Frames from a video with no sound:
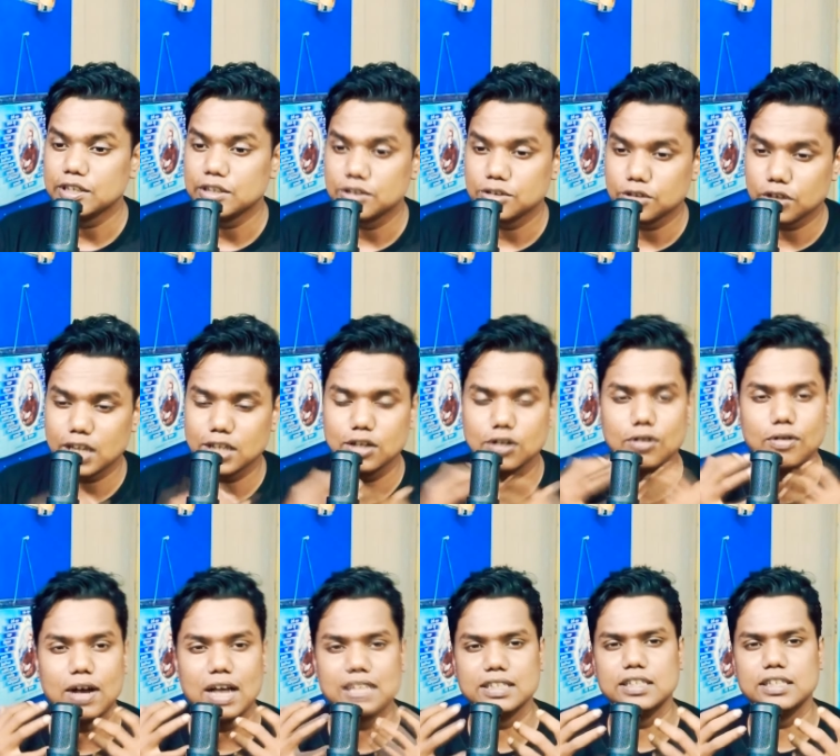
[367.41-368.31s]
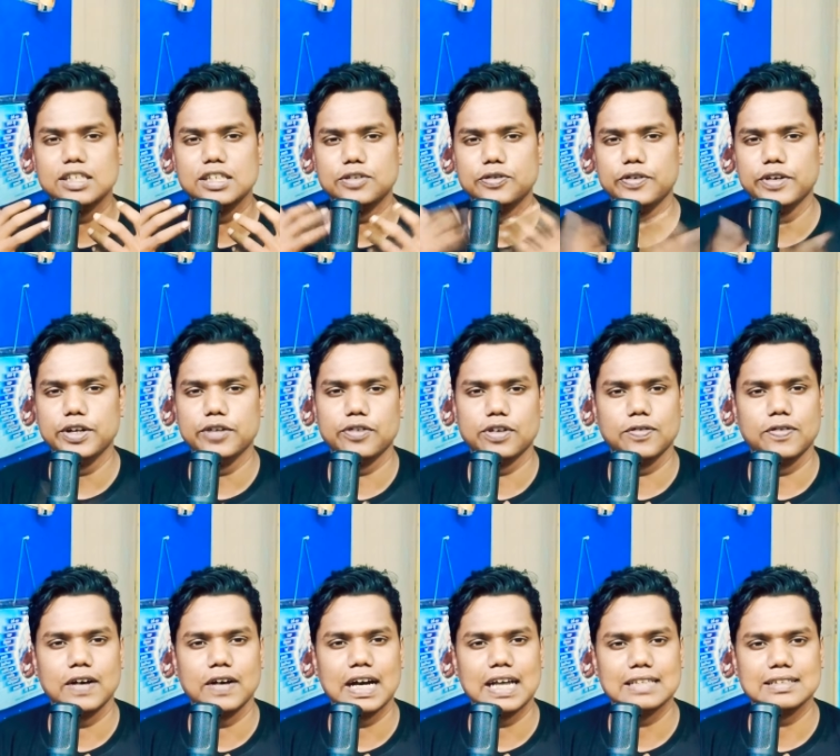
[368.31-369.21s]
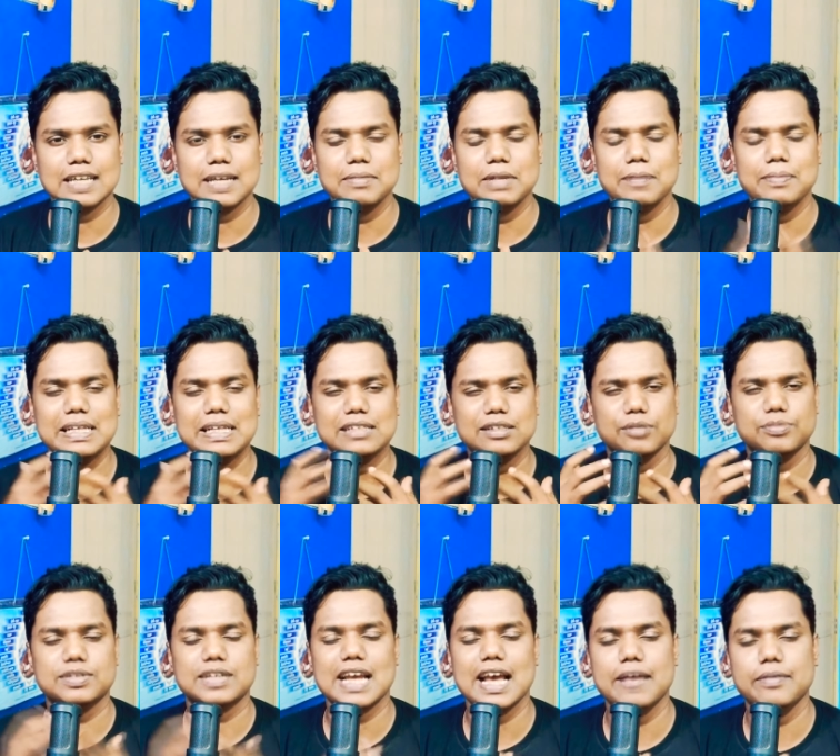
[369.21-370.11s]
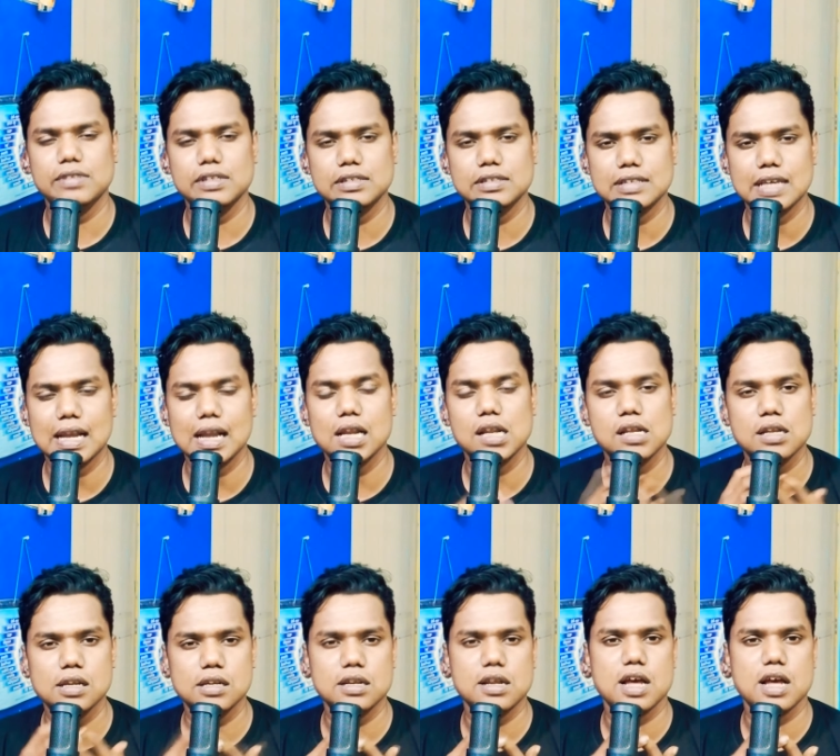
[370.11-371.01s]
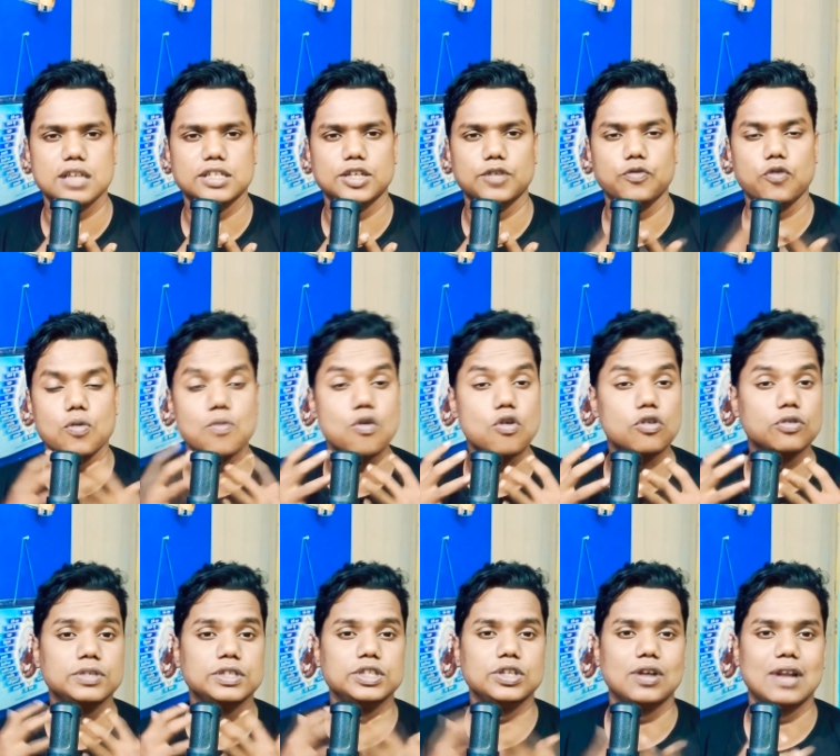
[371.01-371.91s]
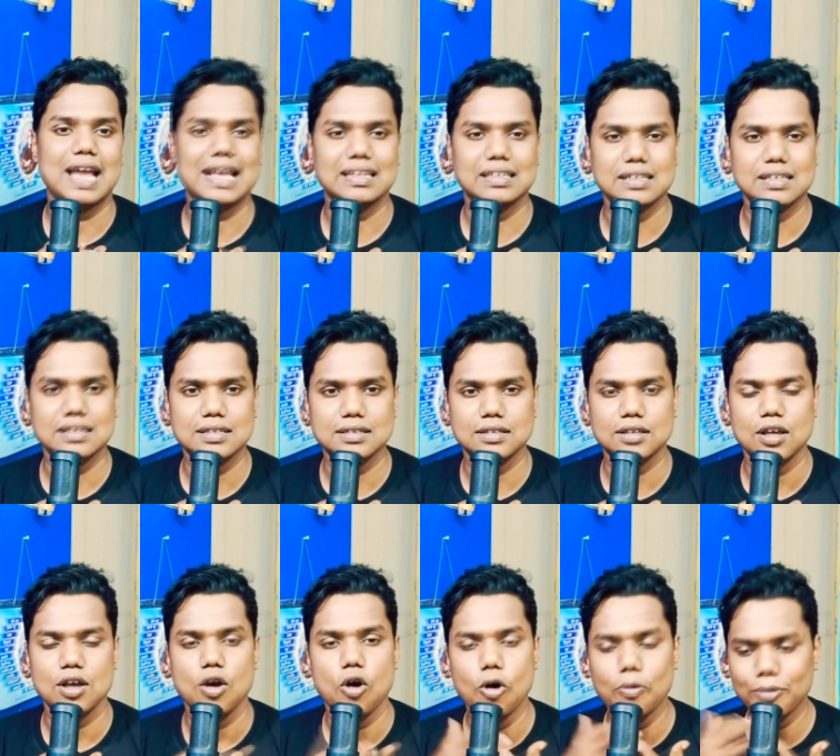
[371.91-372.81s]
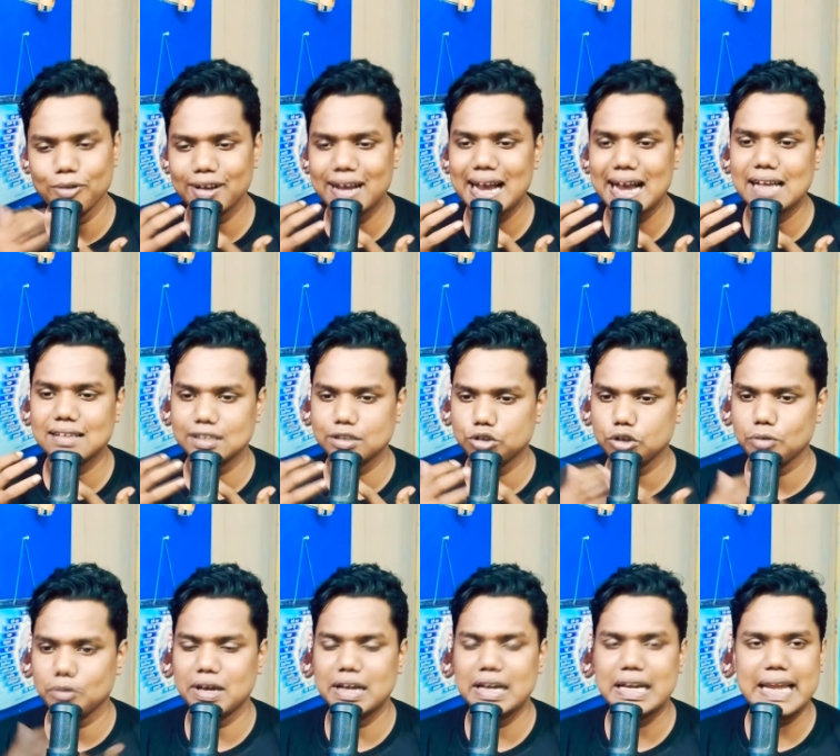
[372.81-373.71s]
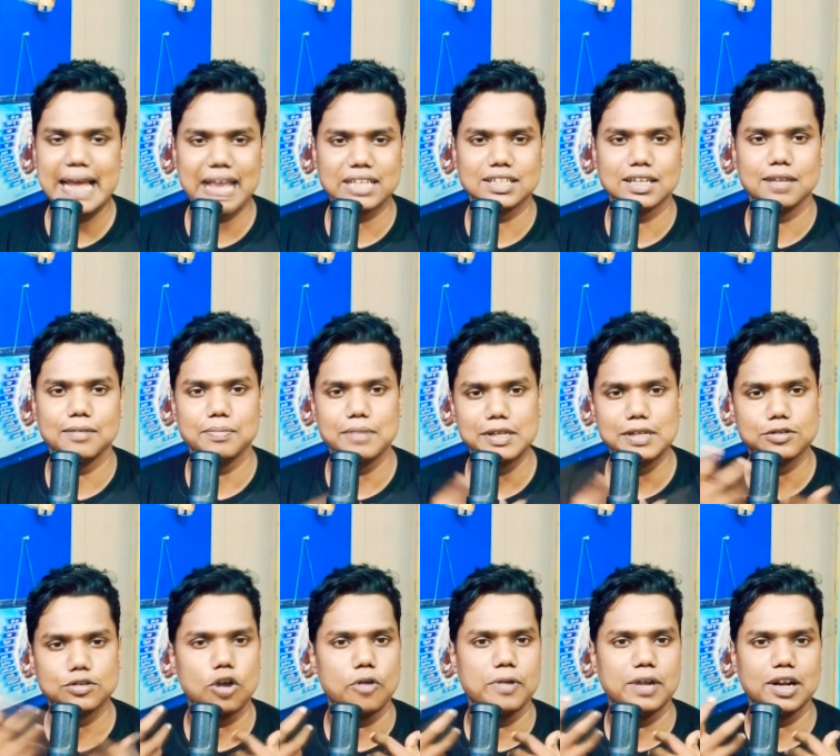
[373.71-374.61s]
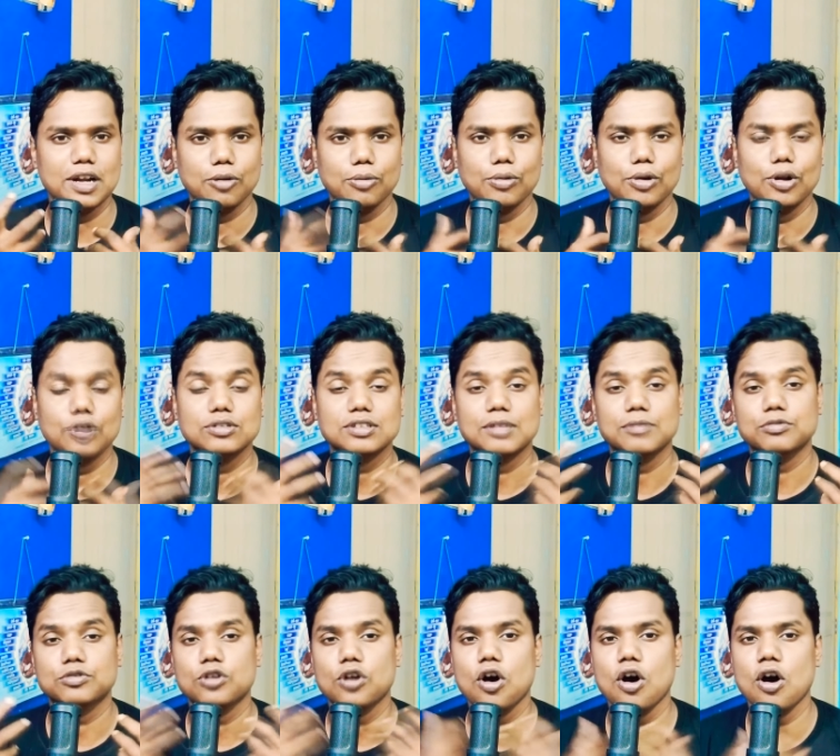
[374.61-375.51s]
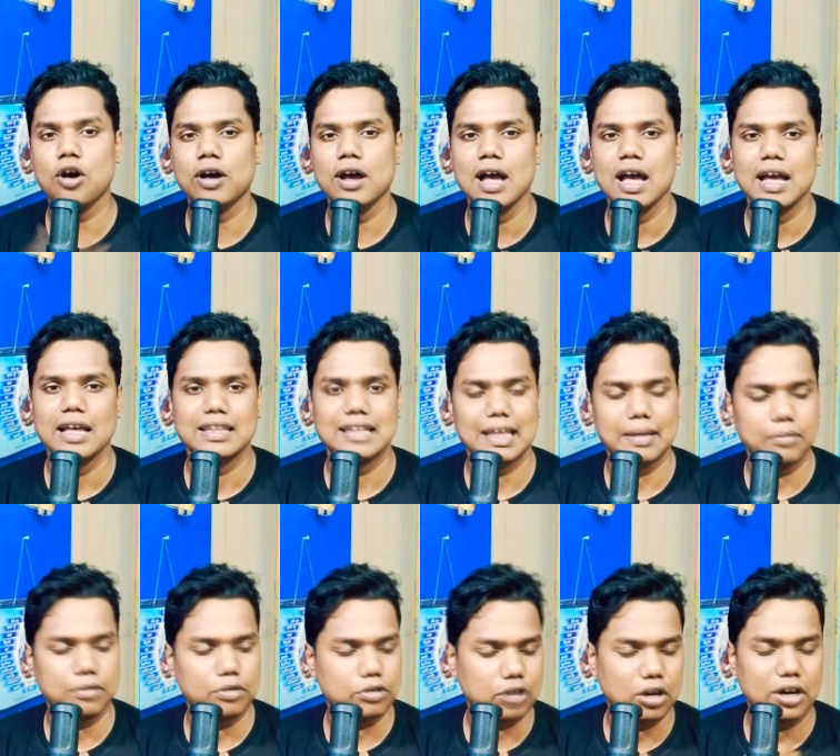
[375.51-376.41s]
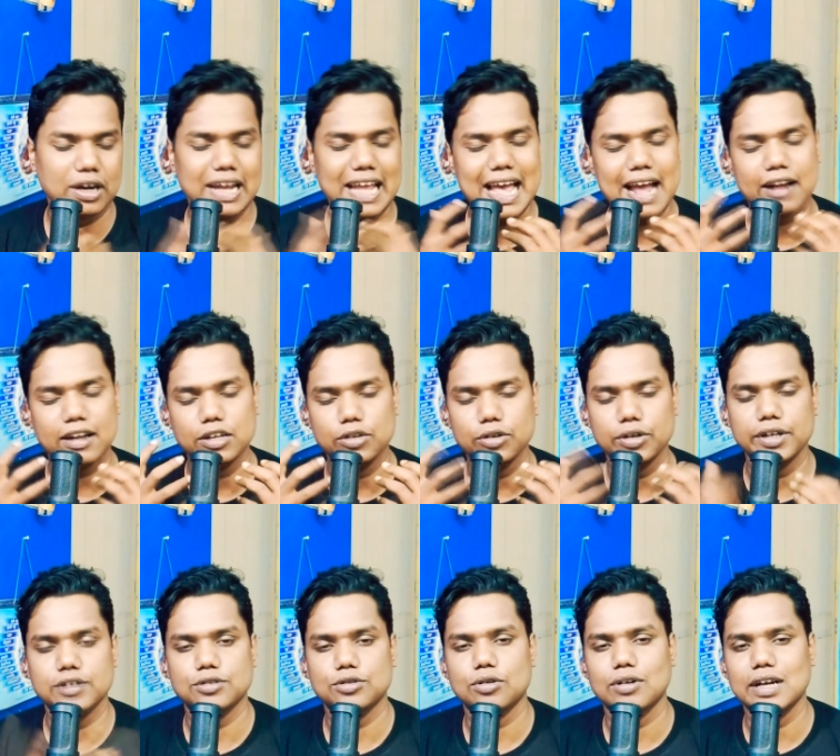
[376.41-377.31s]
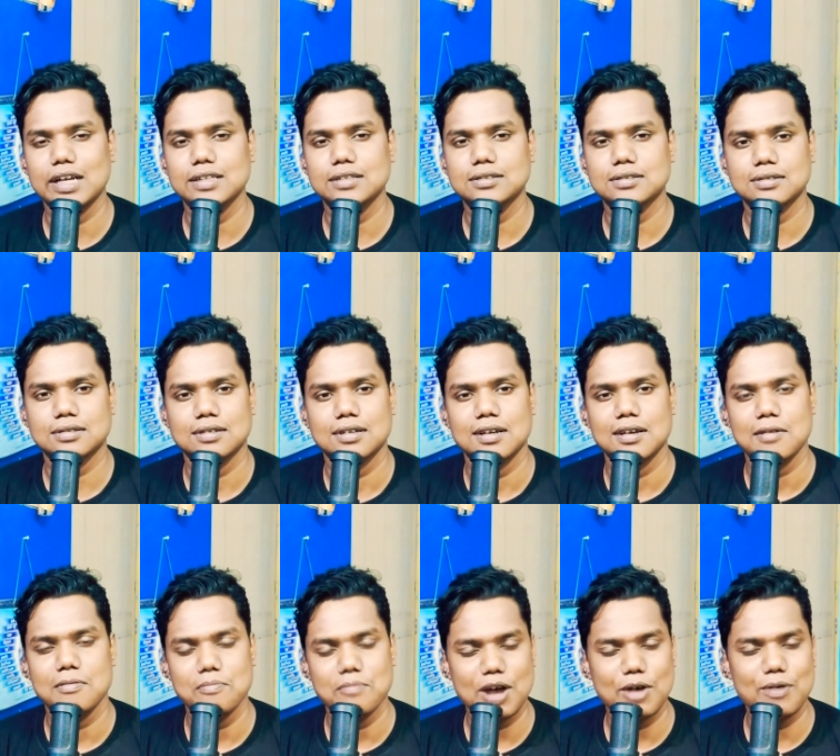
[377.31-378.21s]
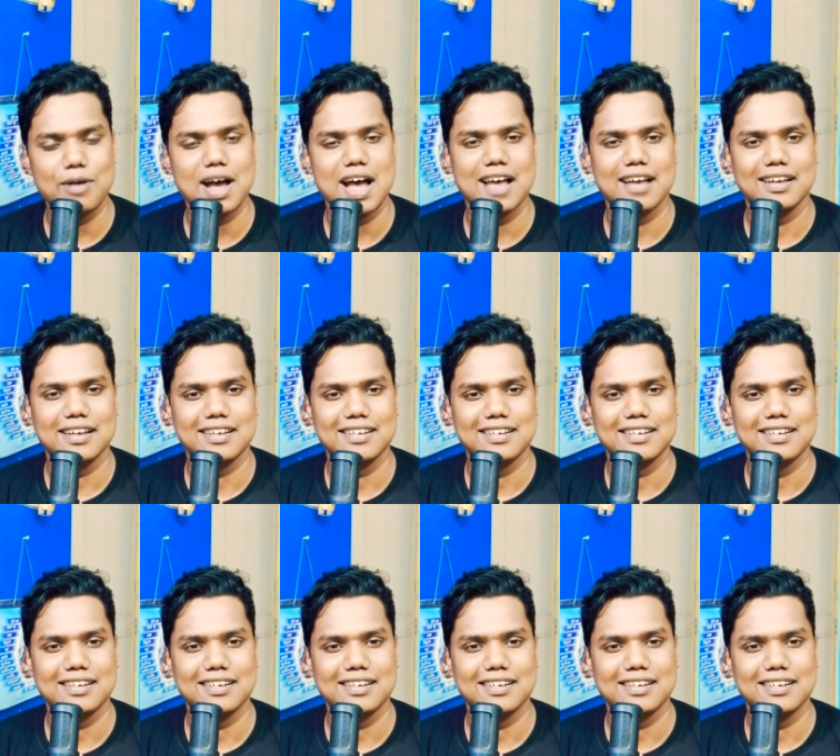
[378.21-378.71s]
So guys, if you're watching this video for the first time, then please subscribe this channel in Indian Reaction for more video like this. Hope you guys enjoy my reaction. Please comment down below some song, then I'm gonna react to it. So guys, bye bye.